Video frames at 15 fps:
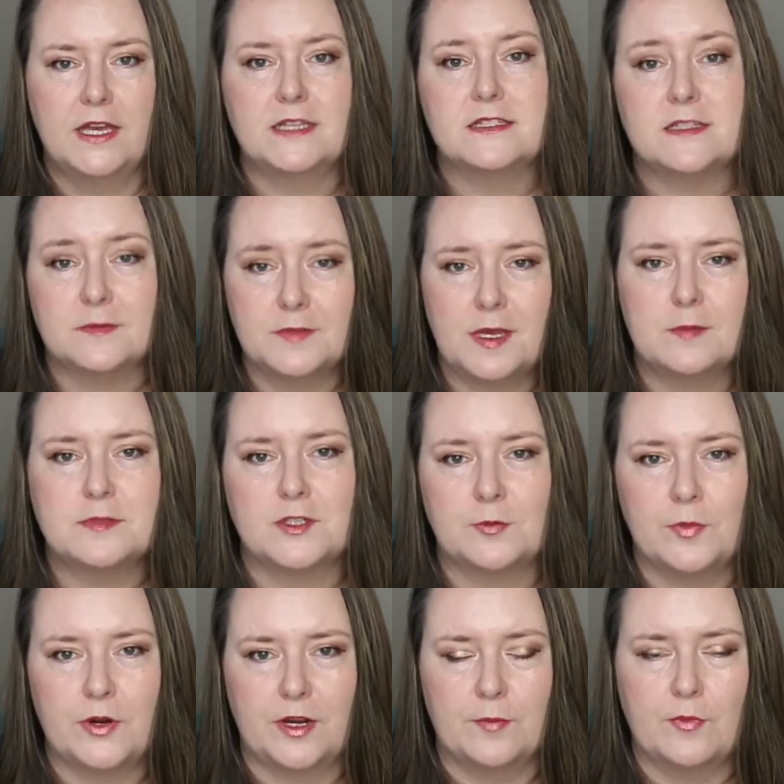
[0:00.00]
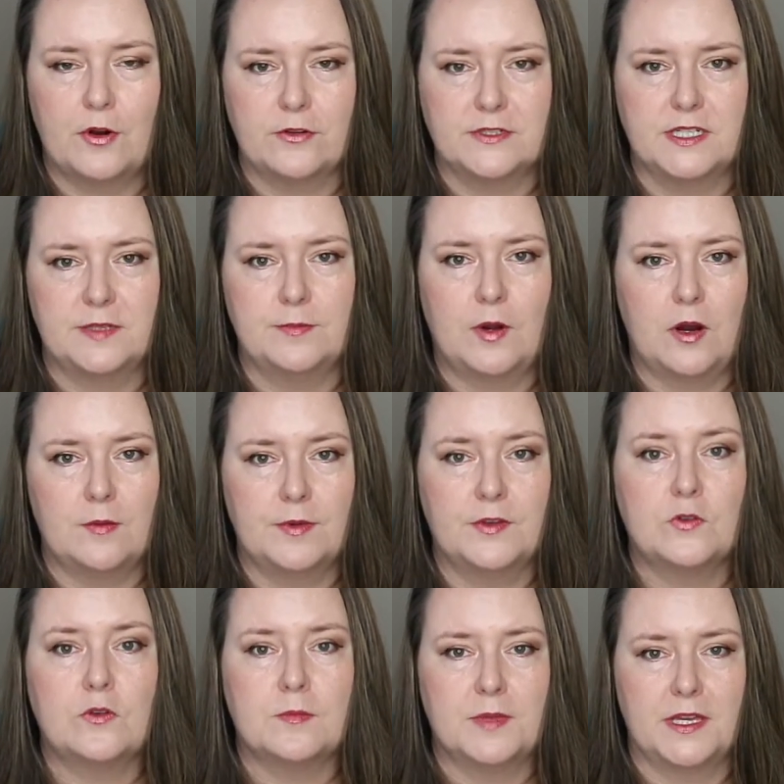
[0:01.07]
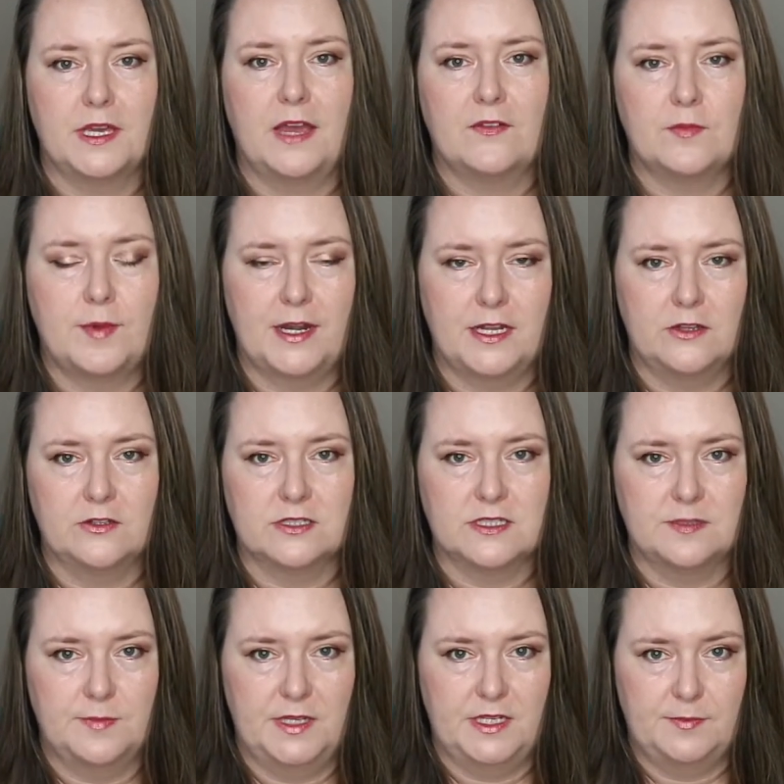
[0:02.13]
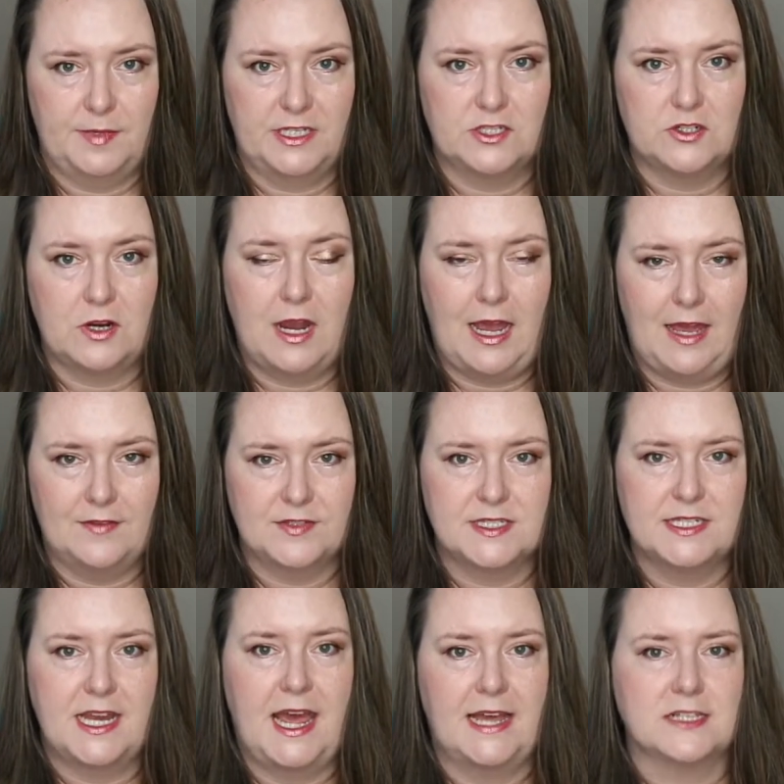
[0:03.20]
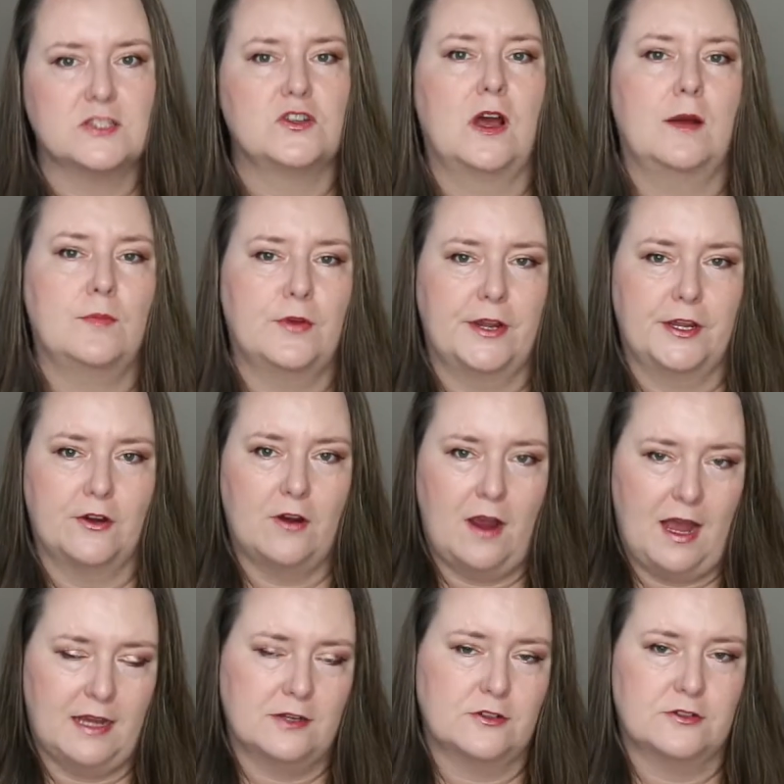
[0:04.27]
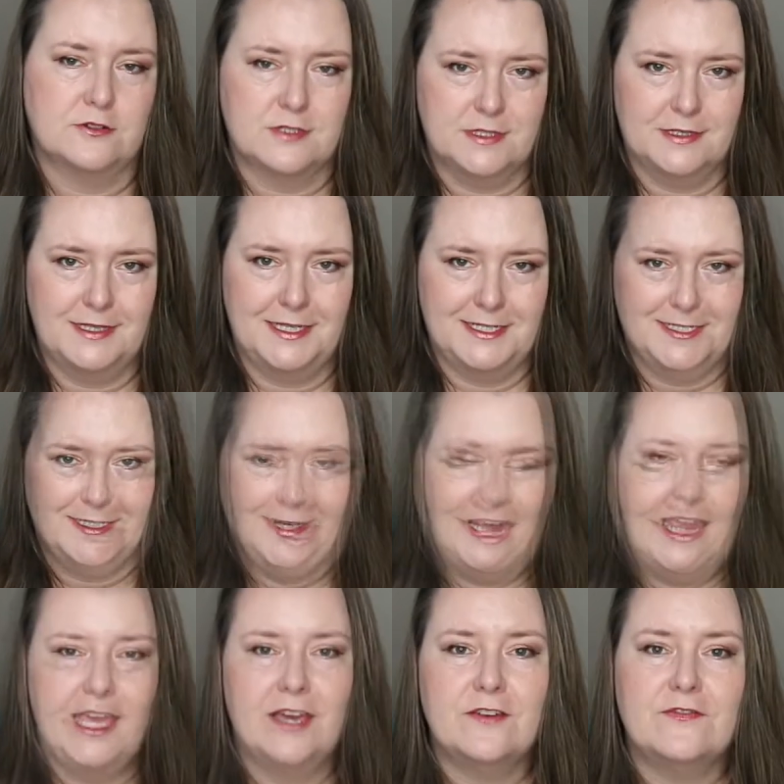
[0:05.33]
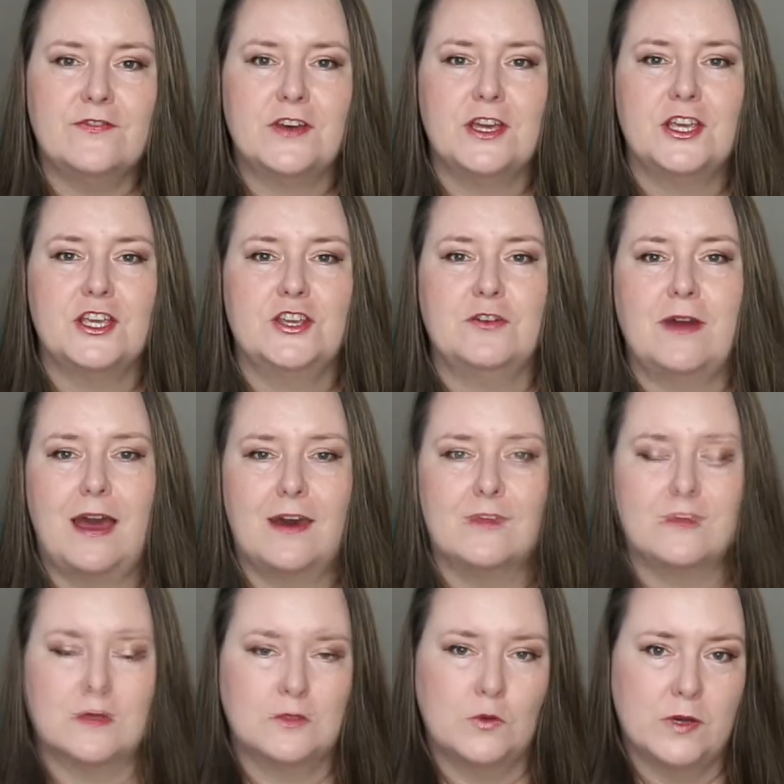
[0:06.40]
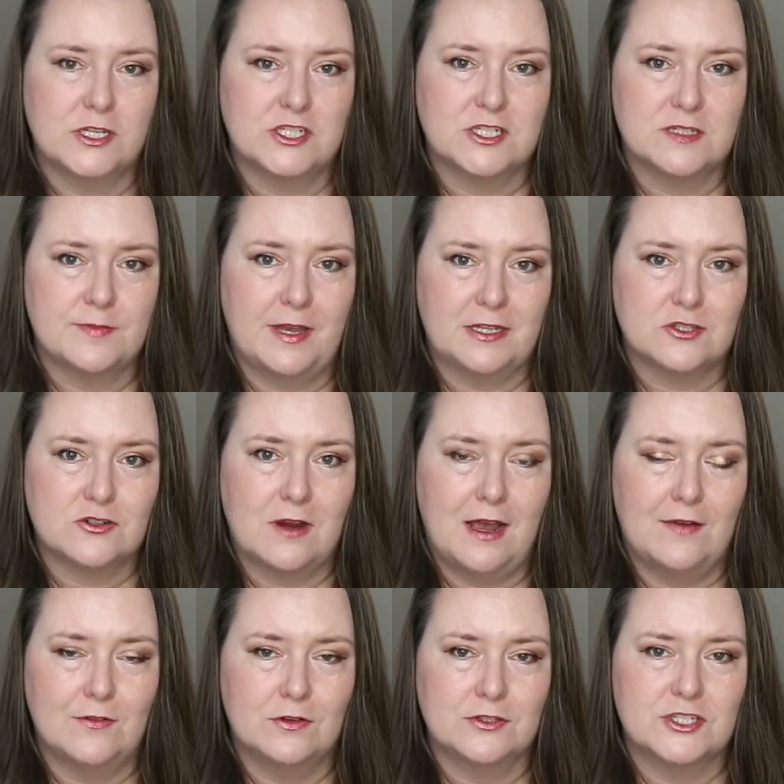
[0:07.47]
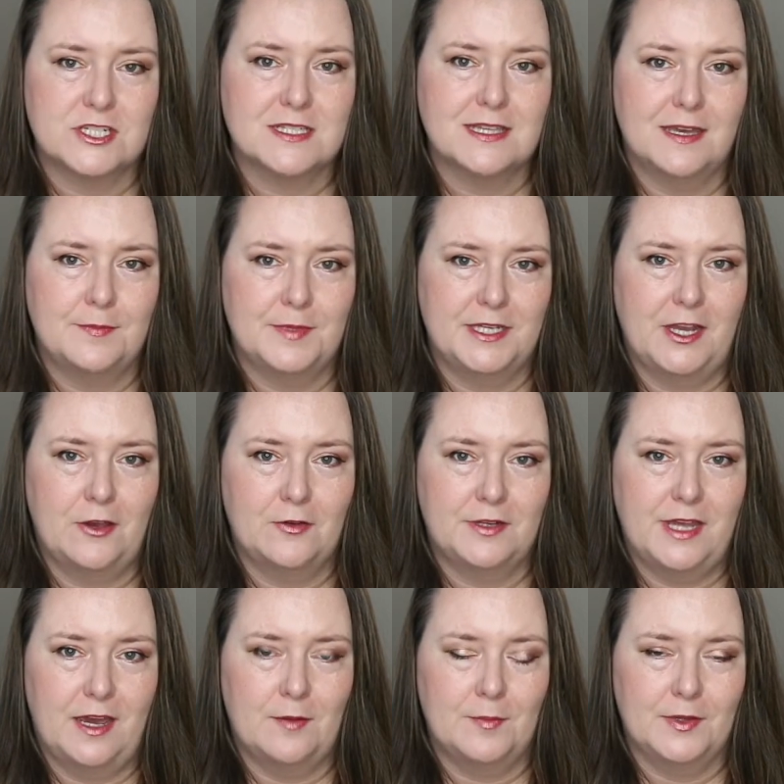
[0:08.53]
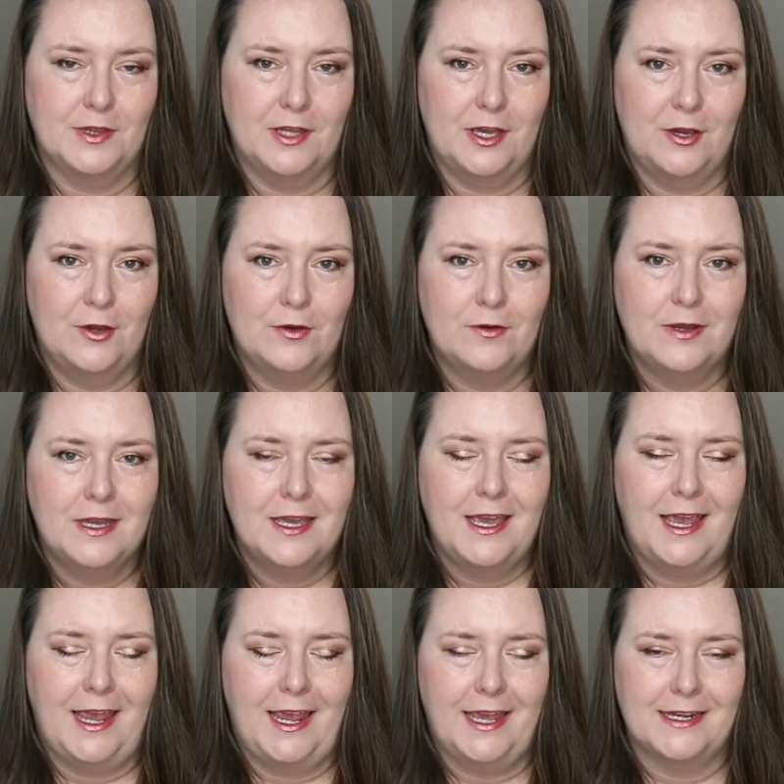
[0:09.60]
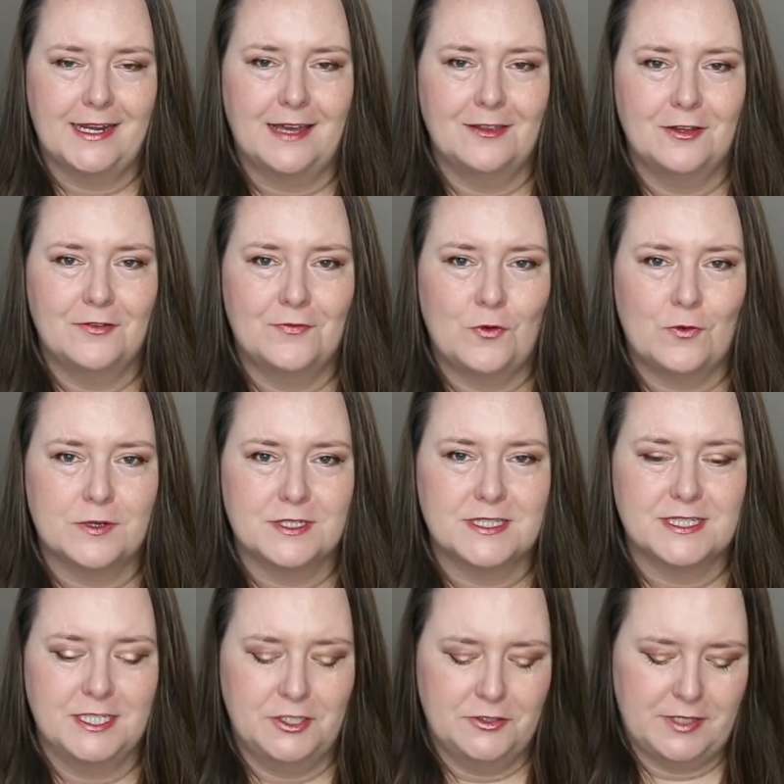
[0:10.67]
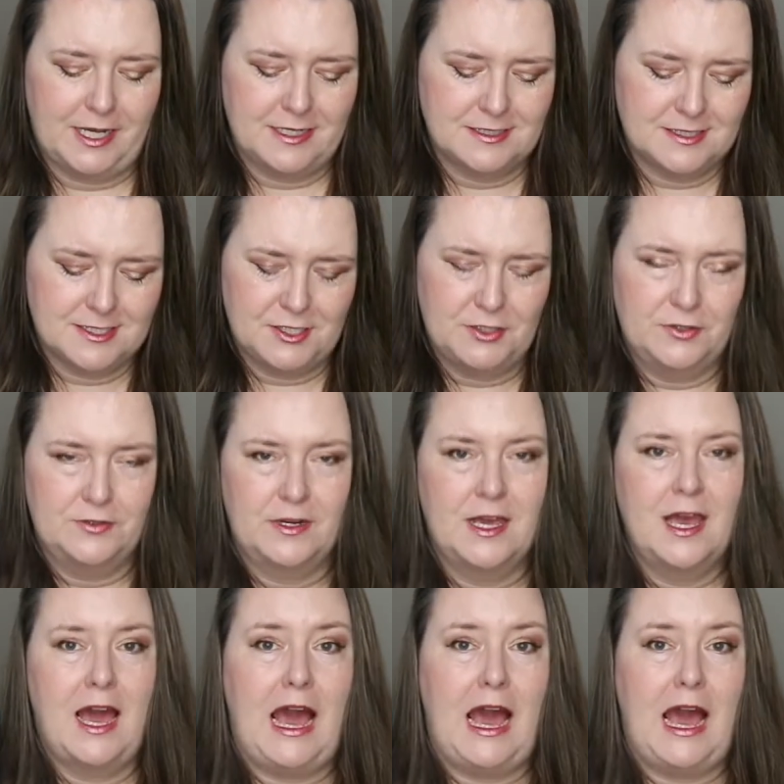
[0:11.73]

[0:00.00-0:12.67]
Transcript: Sometimes he'll bring a protein bar, but normally everybody looks to me to make sure I have snacks, so I bring crackers and things like that. If you have questions about travel, just let me know down below, and I look forward to seeing you guys soon.